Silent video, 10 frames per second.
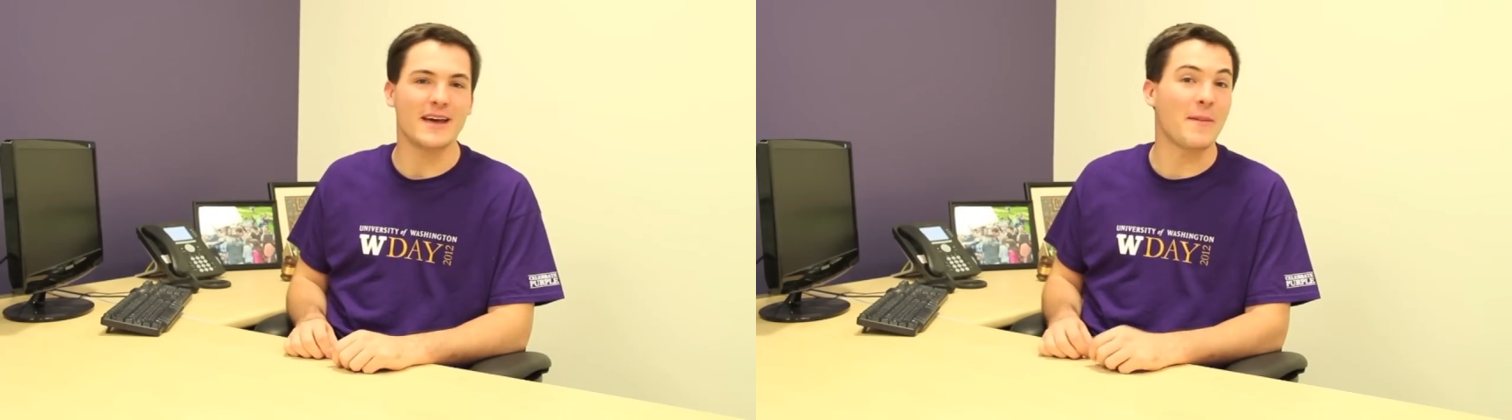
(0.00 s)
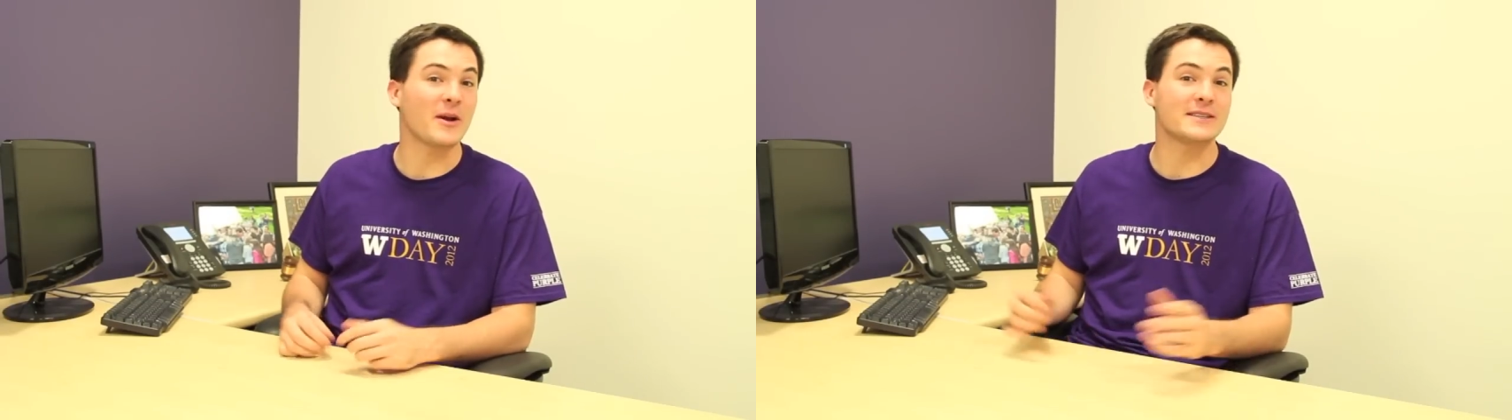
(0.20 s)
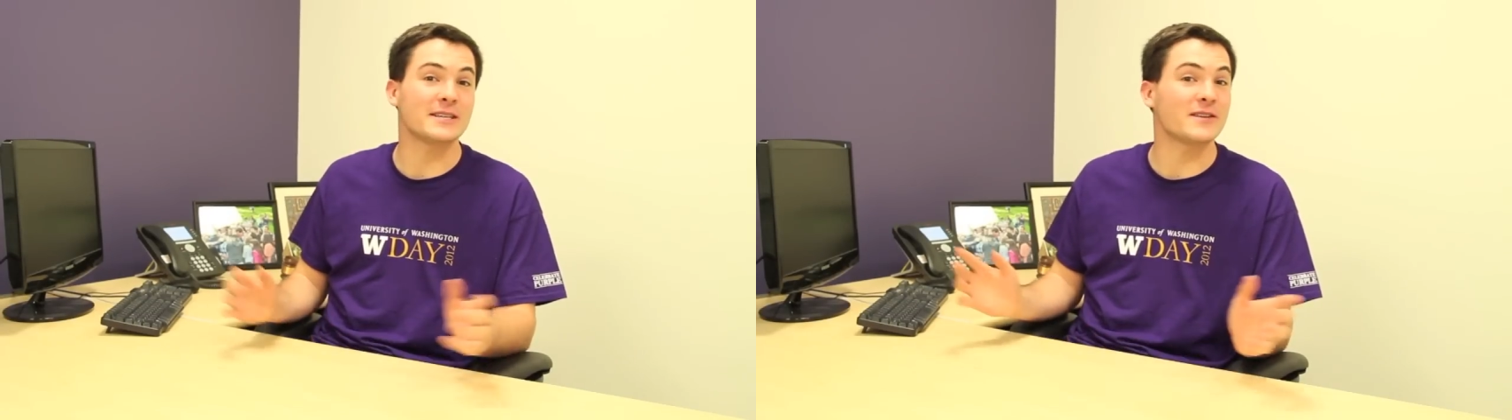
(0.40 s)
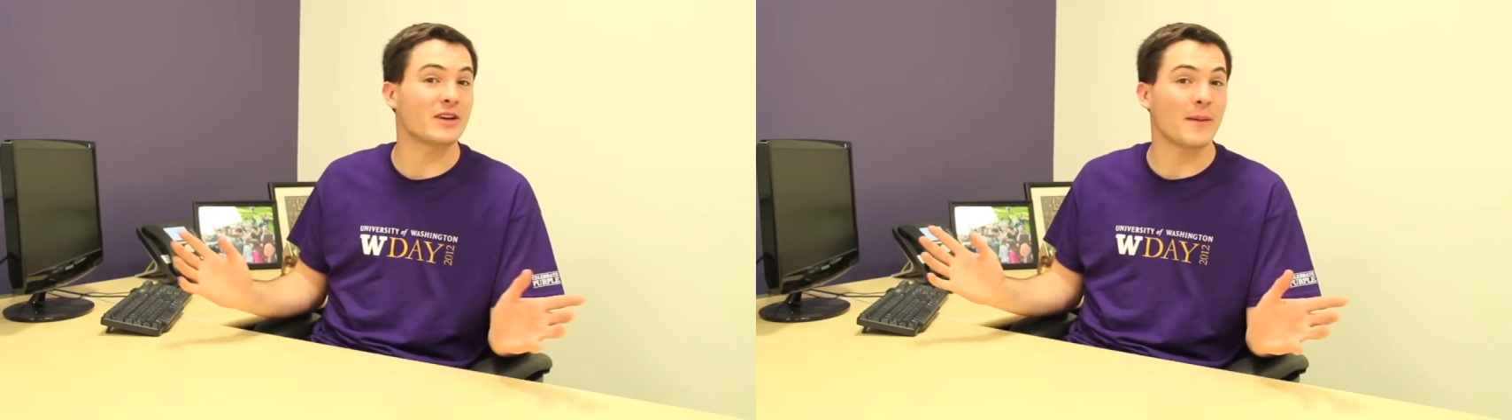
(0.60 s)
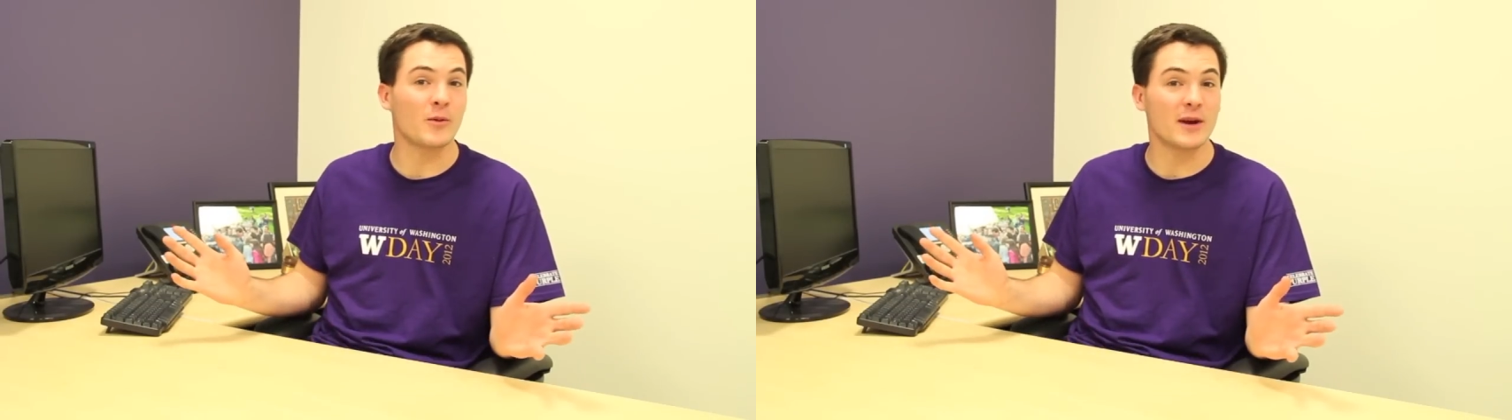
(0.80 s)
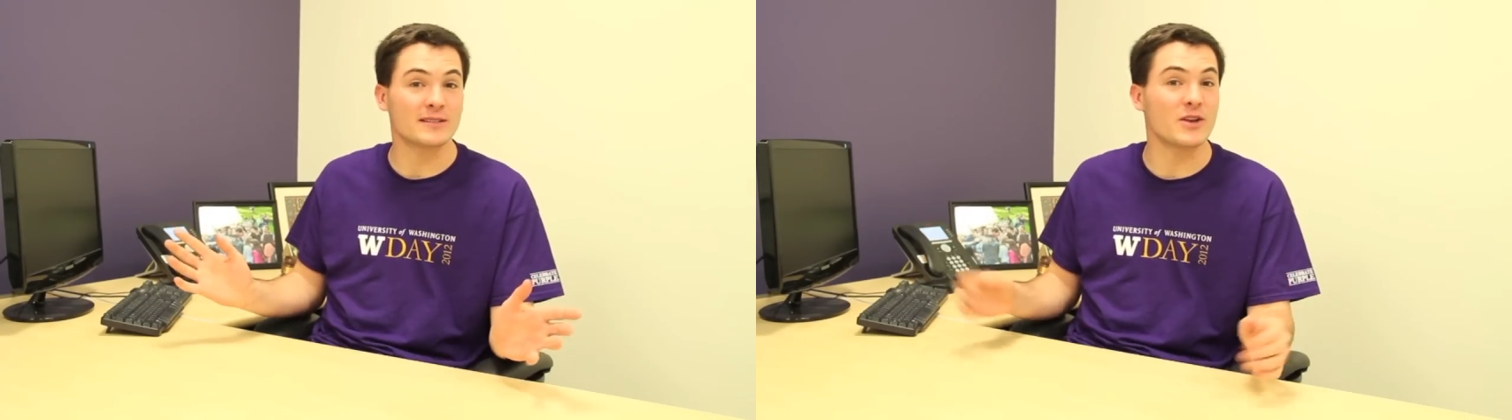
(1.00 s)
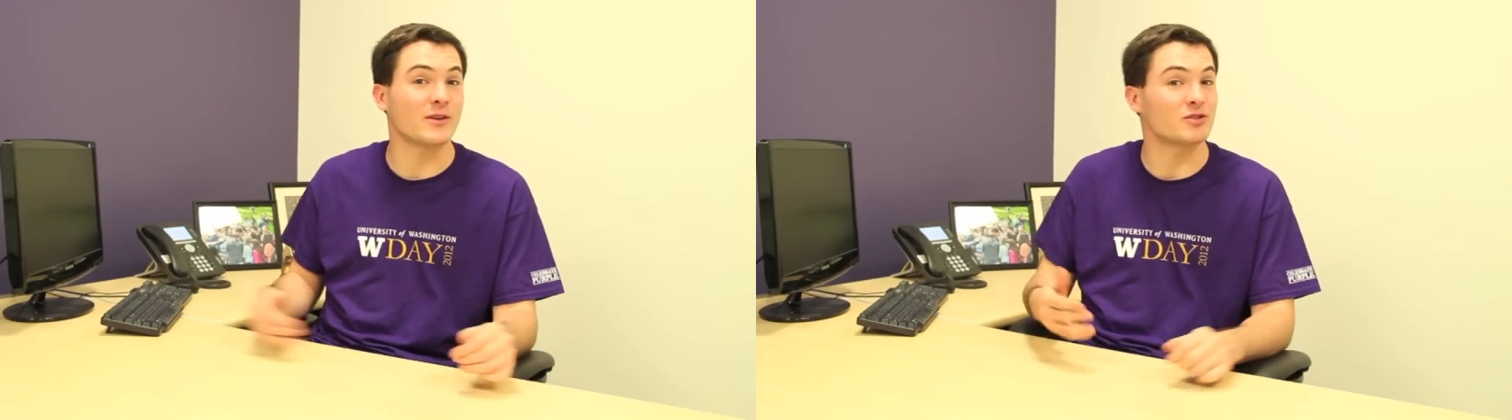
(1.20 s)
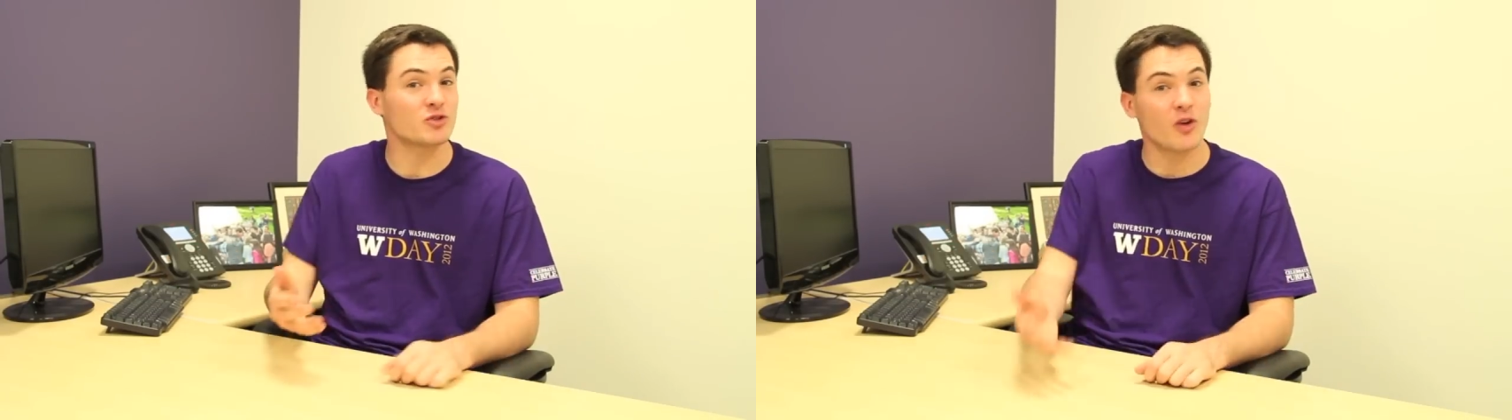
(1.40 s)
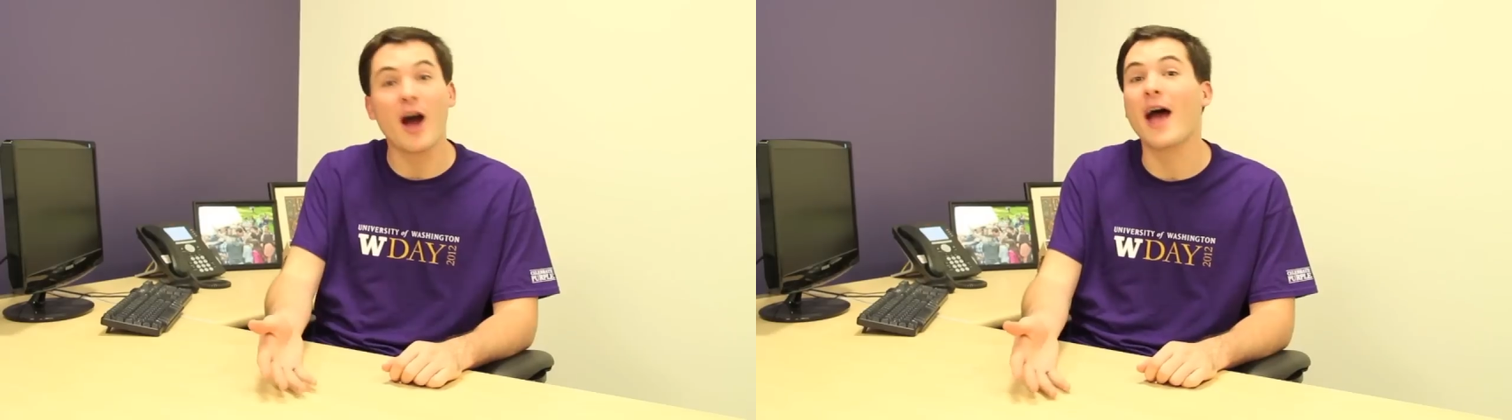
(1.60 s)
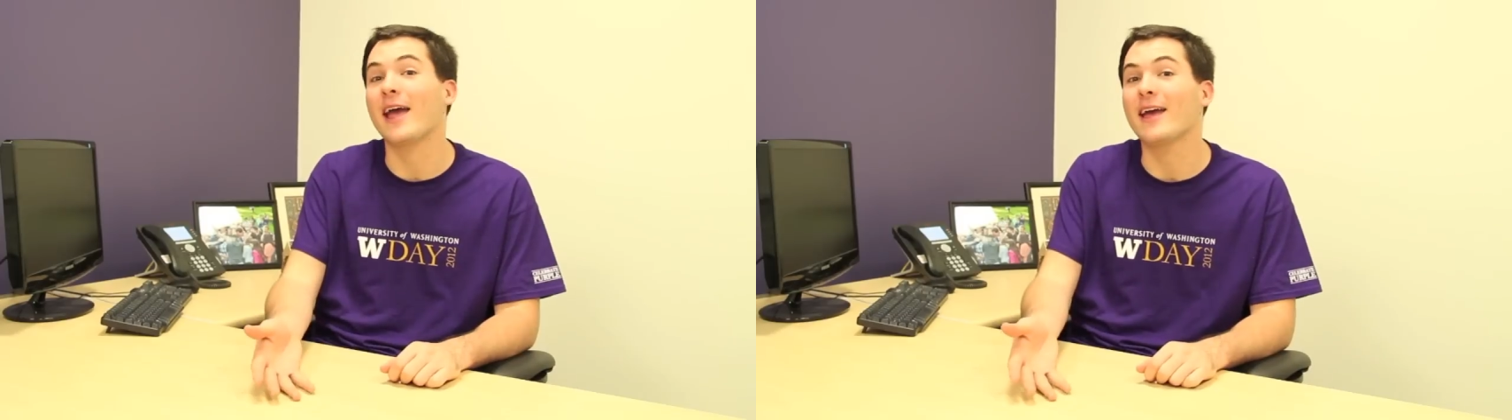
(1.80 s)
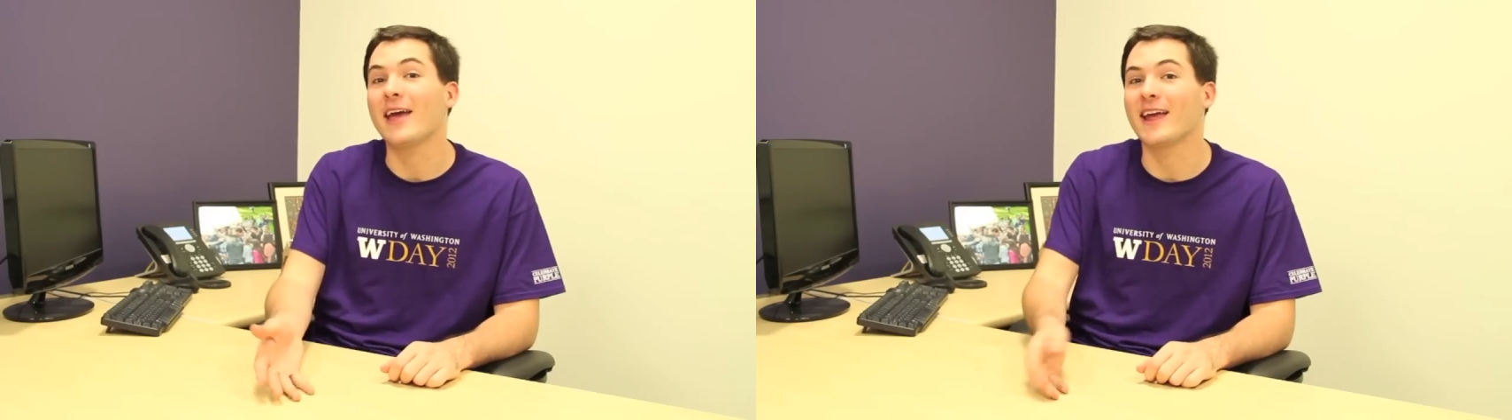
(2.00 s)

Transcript: I'm here to tell you a couple ways that you can try